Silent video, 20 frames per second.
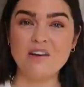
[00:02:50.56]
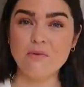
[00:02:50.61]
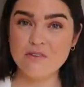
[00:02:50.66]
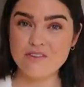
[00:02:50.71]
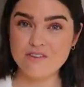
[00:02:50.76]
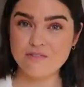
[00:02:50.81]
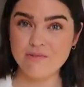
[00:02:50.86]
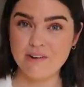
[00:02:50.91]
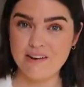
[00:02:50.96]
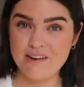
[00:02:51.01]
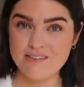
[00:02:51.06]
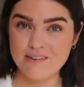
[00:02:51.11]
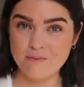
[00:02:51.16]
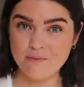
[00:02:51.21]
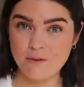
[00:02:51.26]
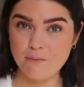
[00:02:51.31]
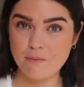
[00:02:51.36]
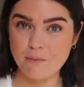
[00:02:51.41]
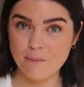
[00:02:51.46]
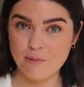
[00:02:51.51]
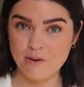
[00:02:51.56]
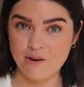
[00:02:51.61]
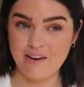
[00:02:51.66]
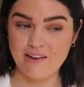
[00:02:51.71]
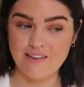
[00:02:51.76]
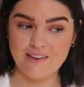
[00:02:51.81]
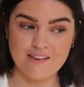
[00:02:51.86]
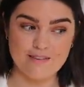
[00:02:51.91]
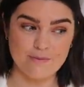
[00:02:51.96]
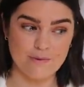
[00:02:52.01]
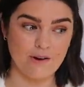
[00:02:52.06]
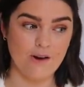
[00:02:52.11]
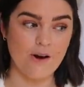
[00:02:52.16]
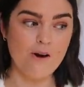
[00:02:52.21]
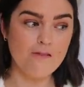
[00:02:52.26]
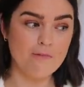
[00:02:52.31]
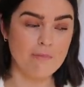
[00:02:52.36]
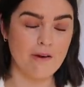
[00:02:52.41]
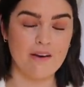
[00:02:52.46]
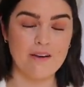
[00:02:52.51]
There was a reason we've been putting this one
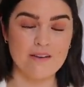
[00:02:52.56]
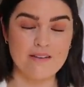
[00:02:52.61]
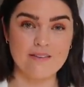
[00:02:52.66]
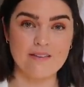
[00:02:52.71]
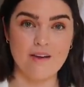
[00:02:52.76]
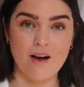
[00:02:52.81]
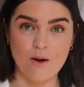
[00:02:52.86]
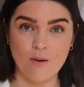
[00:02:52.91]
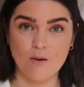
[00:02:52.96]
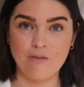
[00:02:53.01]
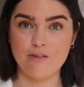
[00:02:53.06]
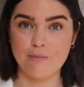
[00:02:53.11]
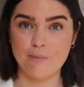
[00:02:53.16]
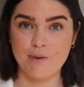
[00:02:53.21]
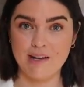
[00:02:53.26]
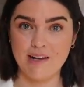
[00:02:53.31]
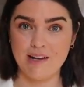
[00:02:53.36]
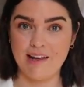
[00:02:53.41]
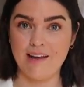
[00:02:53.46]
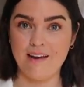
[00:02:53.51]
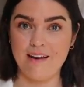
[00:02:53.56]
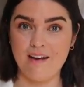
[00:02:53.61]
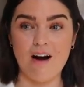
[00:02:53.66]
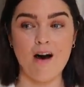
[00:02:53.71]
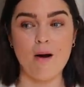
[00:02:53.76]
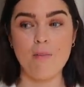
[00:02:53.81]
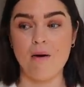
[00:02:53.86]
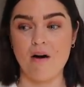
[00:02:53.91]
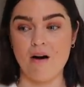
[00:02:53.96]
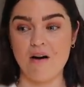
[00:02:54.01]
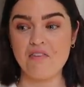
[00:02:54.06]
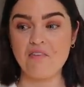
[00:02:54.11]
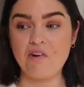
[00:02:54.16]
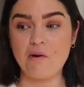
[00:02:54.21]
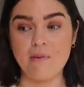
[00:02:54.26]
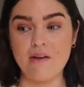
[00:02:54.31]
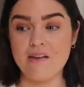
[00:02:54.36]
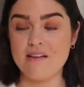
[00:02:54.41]
off because ultimately our bathroom